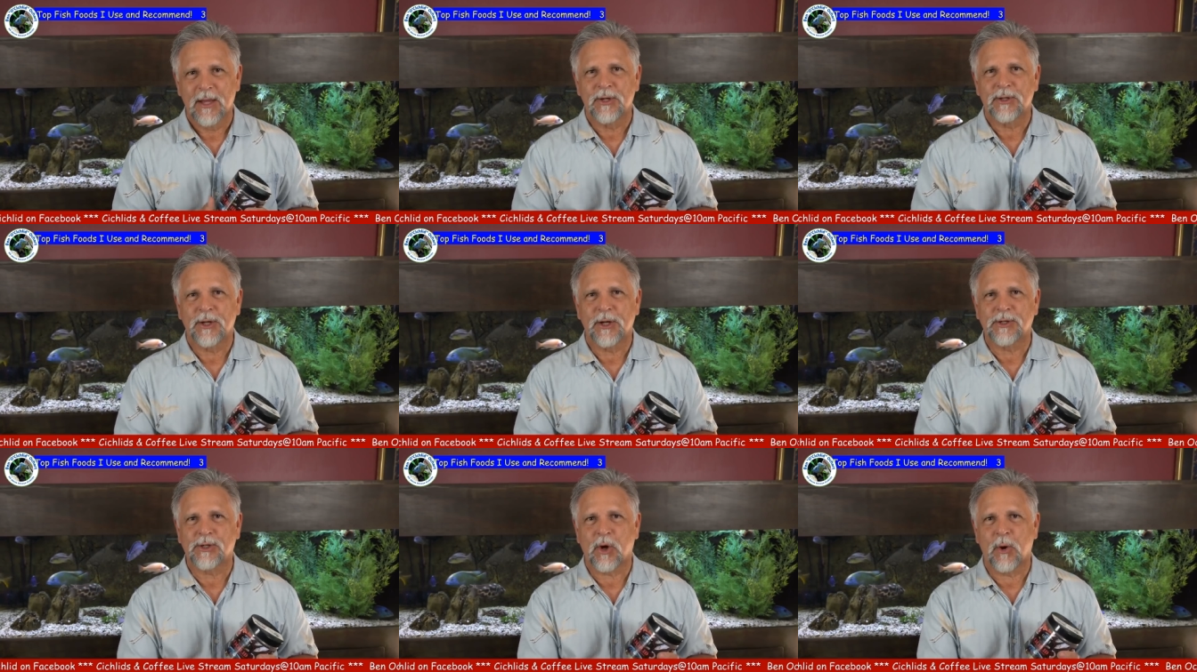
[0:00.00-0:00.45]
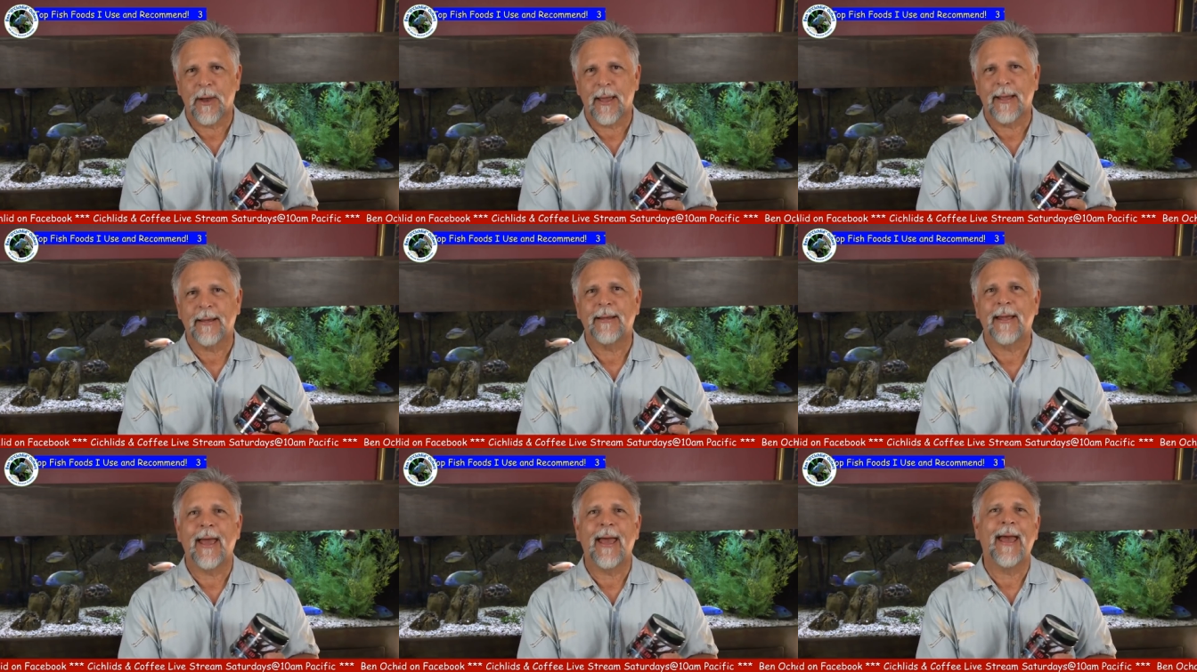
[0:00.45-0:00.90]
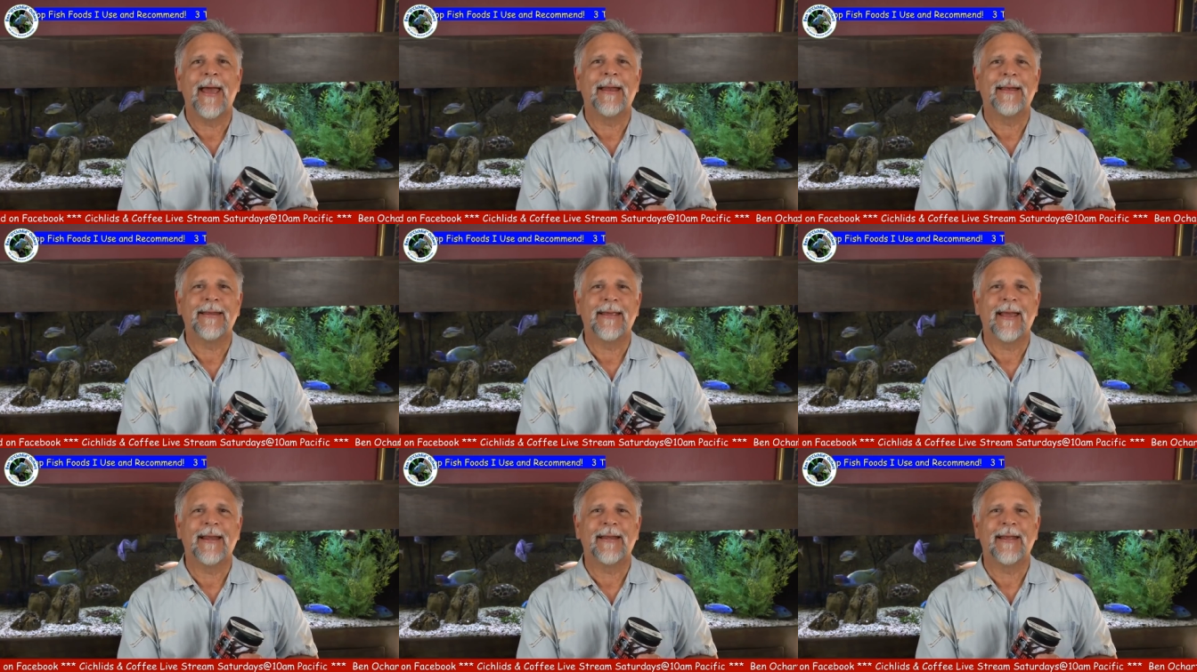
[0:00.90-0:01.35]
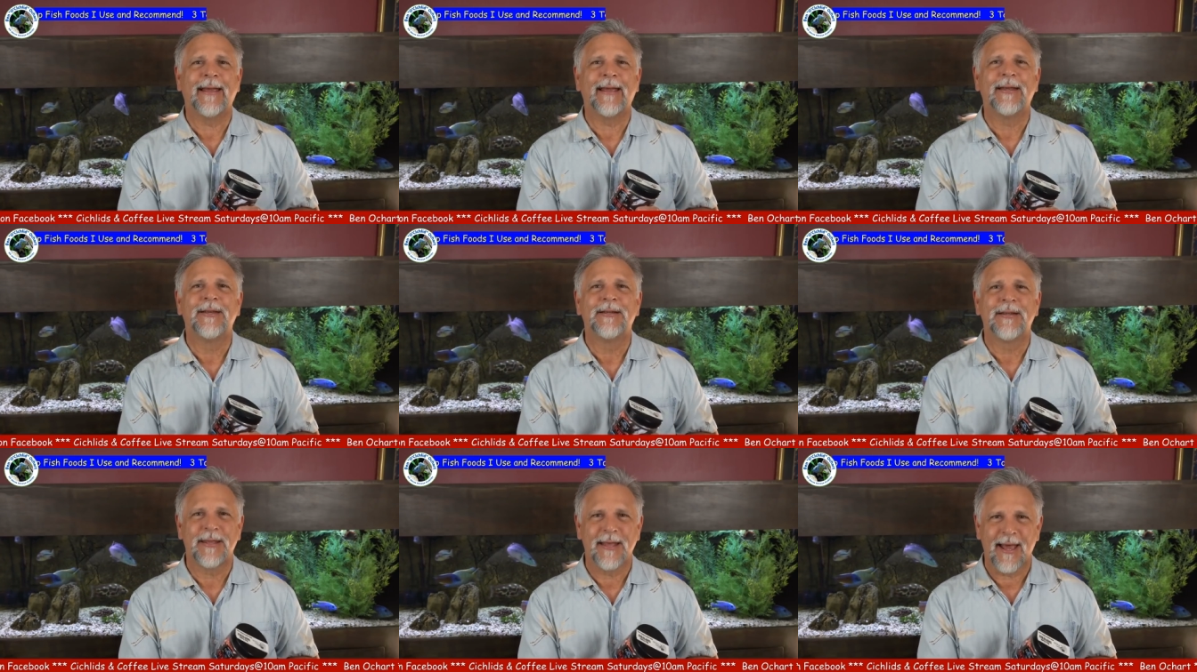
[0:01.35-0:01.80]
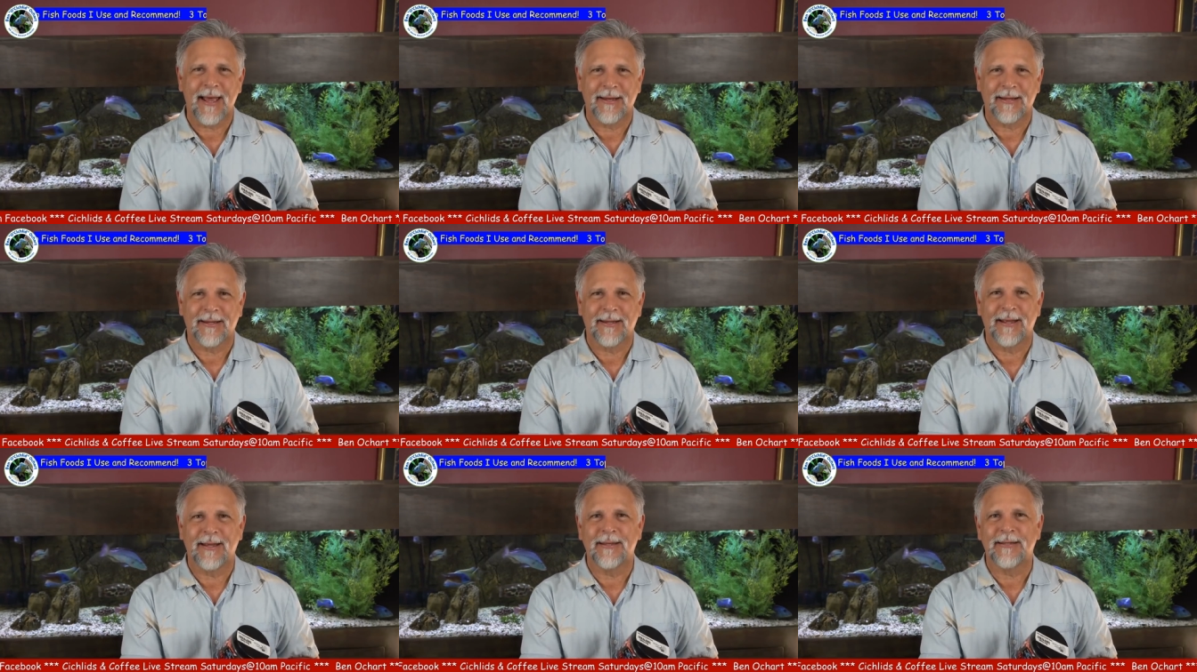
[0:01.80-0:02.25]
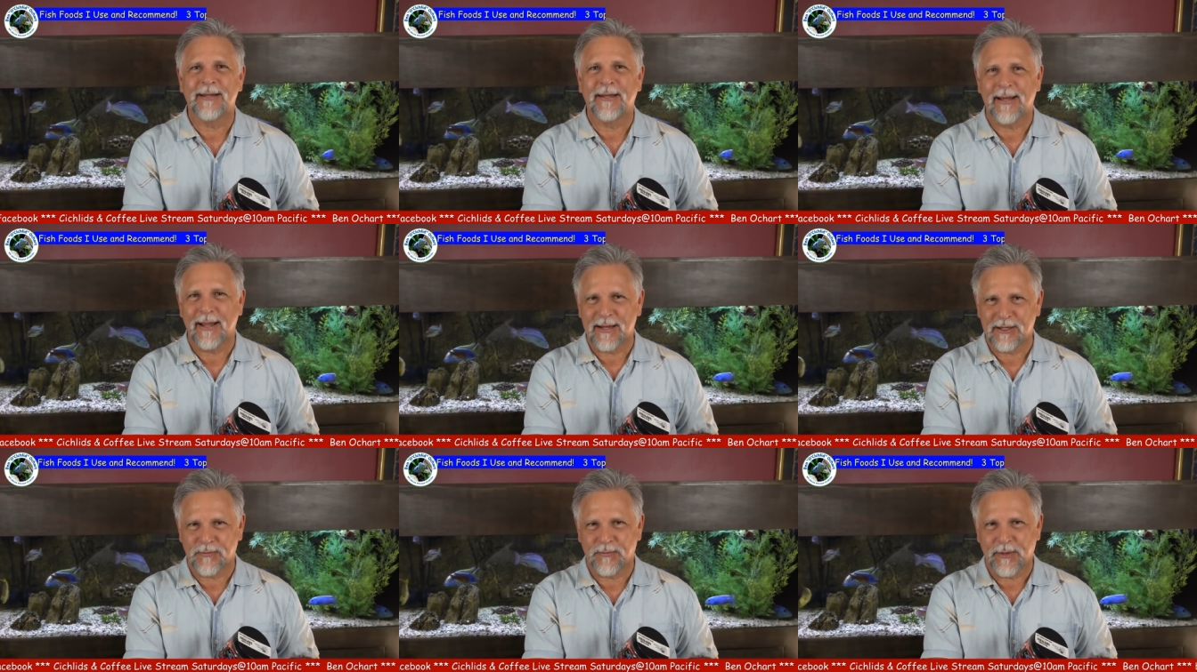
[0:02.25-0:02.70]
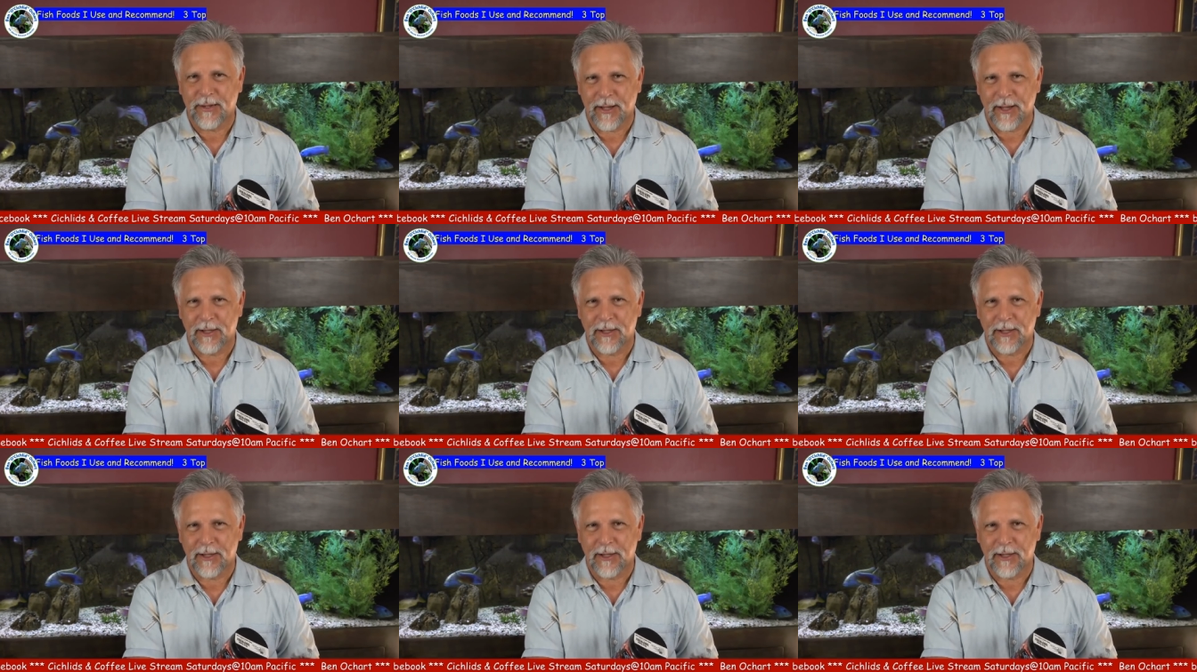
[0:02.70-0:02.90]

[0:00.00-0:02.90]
let's go ahead and get into that in today's video.